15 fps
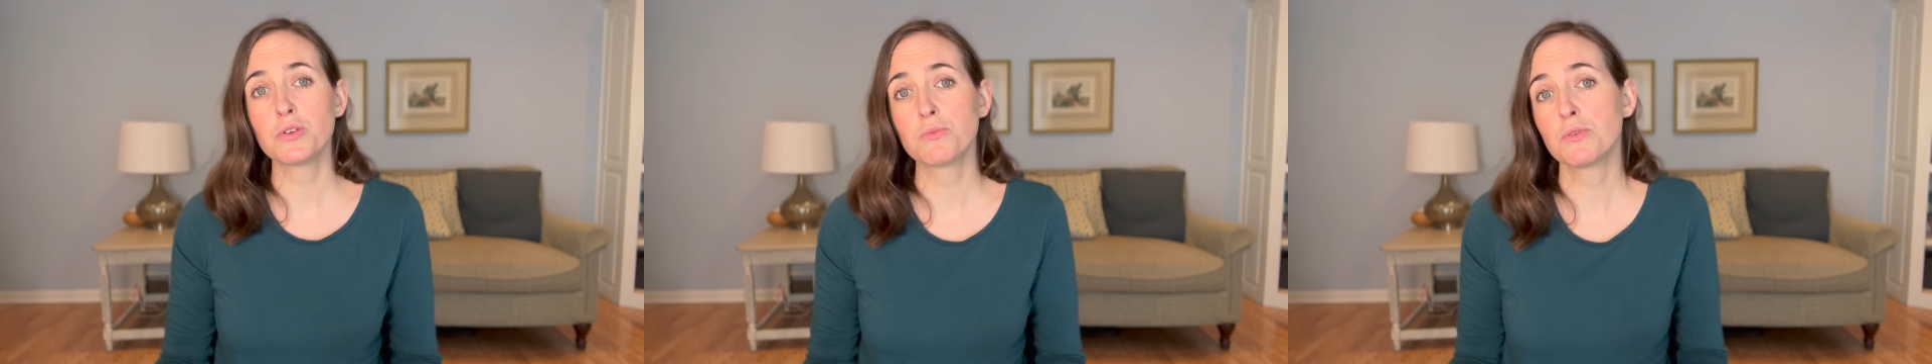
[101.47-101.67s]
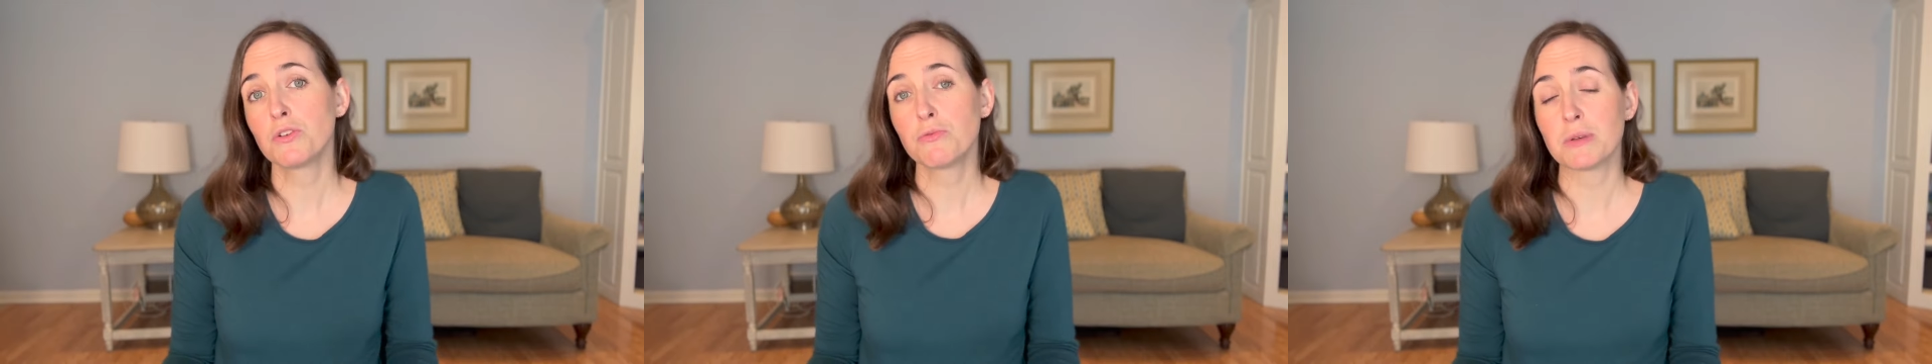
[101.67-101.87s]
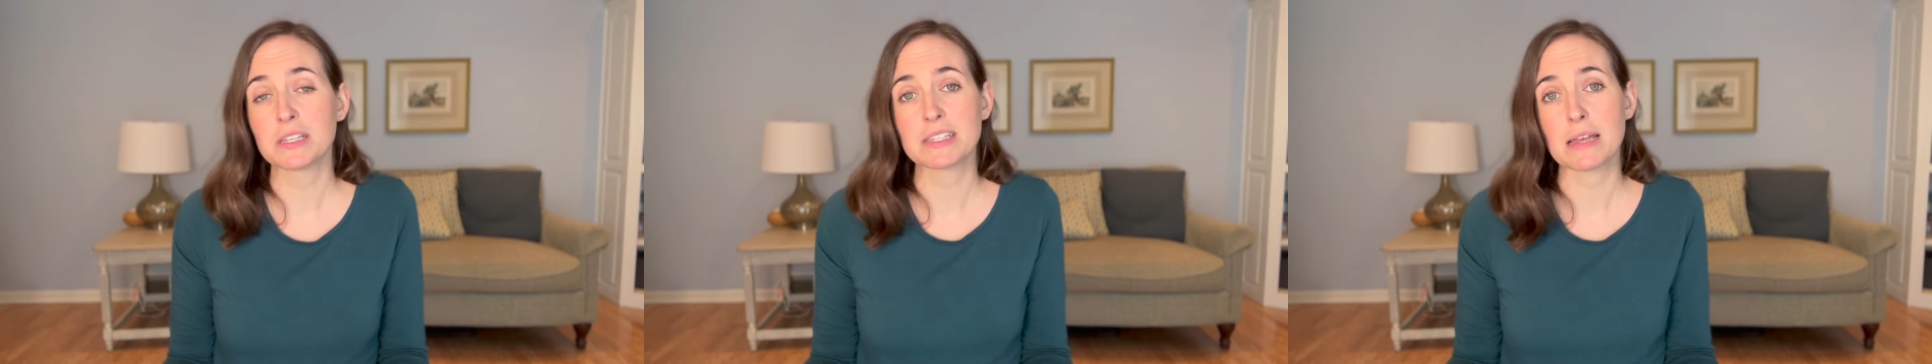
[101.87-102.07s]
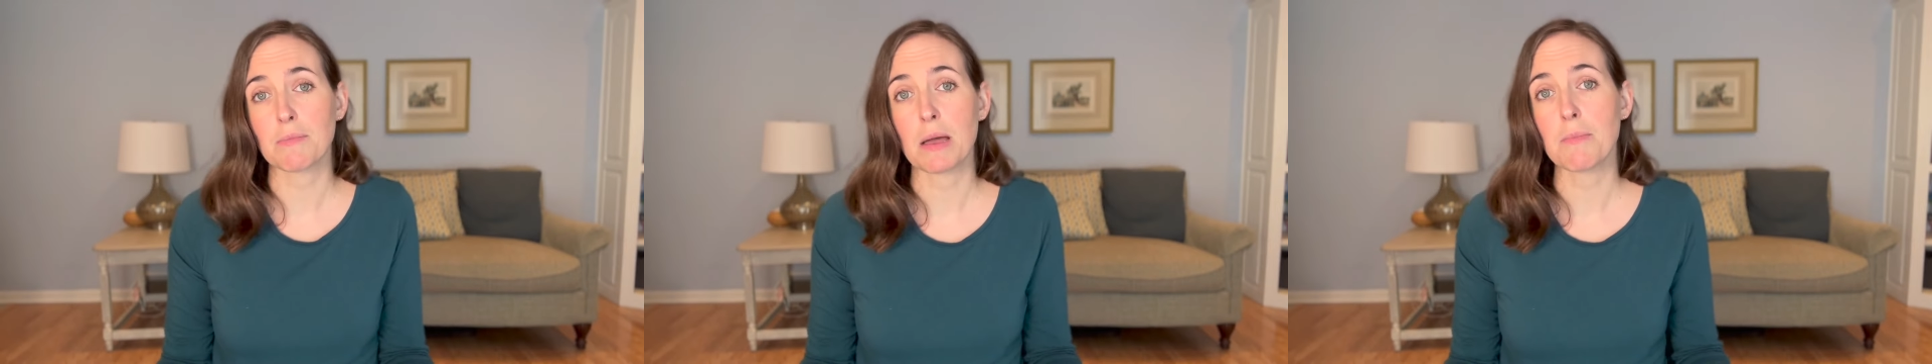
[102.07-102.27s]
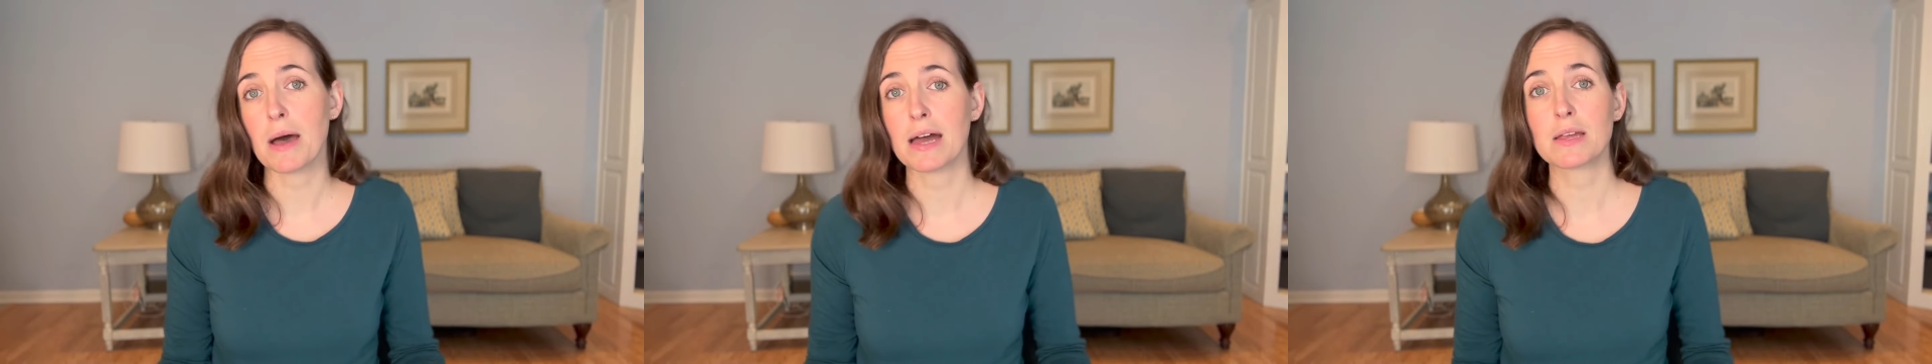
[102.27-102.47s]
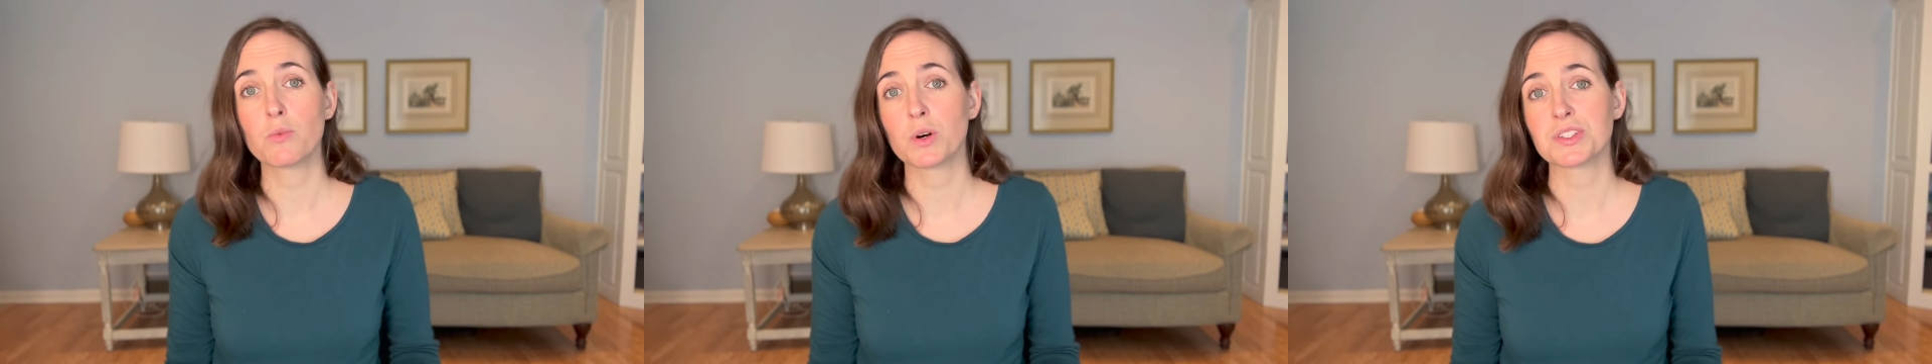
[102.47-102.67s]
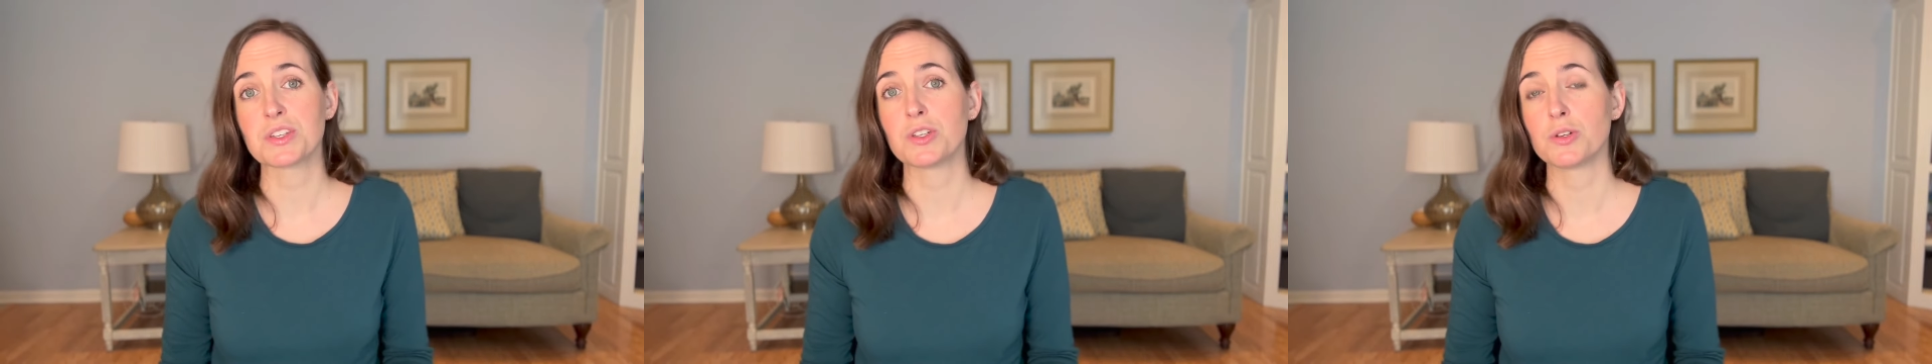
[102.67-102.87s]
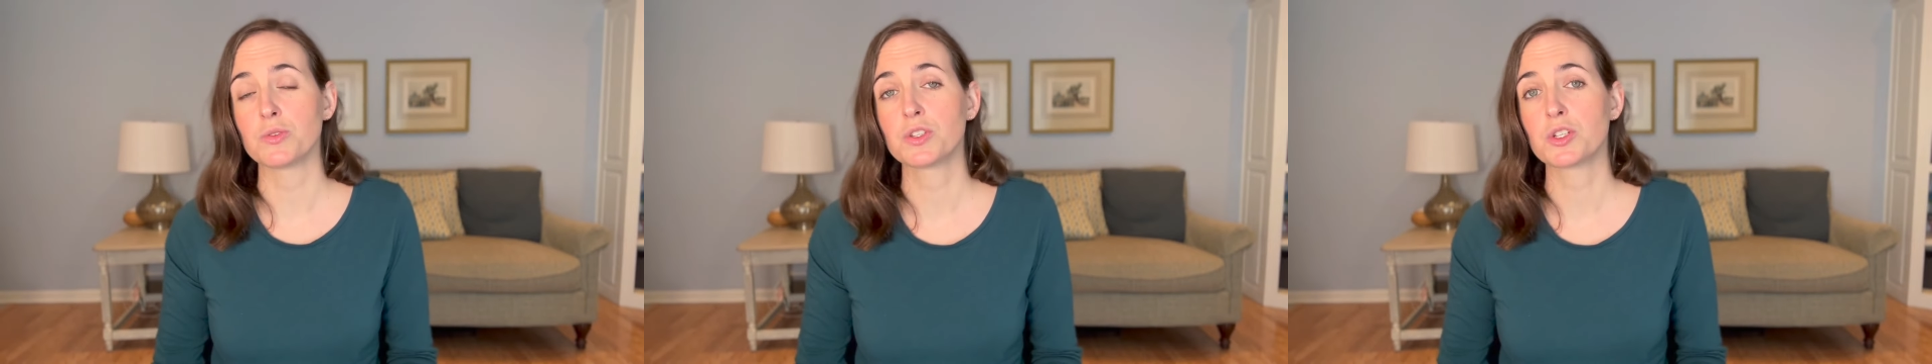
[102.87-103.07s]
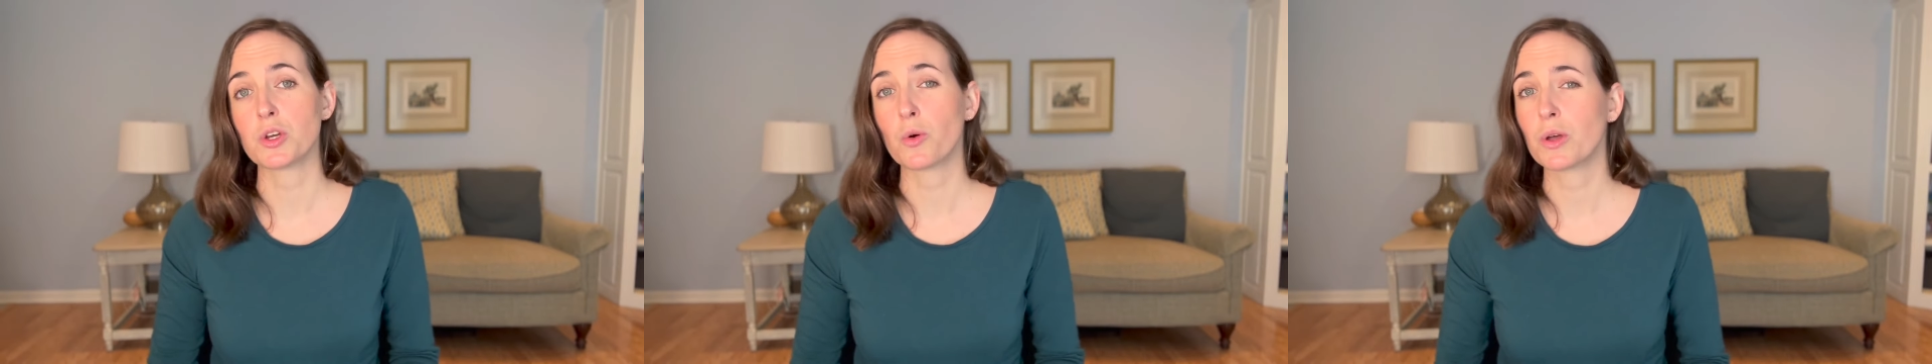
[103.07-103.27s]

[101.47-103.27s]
movements that my body wasn't used to.